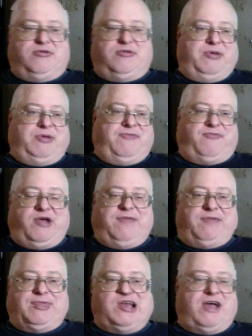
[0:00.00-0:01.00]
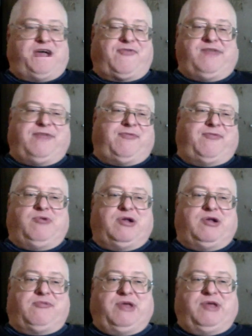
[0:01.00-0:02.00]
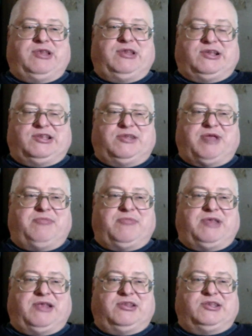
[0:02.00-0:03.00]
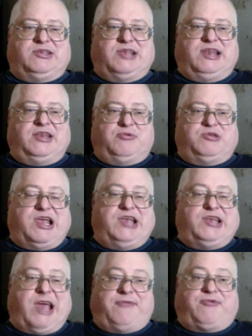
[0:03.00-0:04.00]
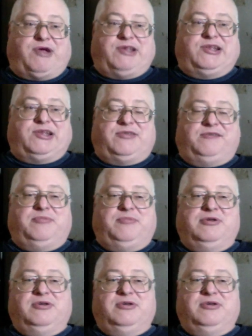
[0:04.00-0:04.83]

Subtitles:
It'll be free. If it's not free for whatever reason, because sometimes the settings will change after I set them.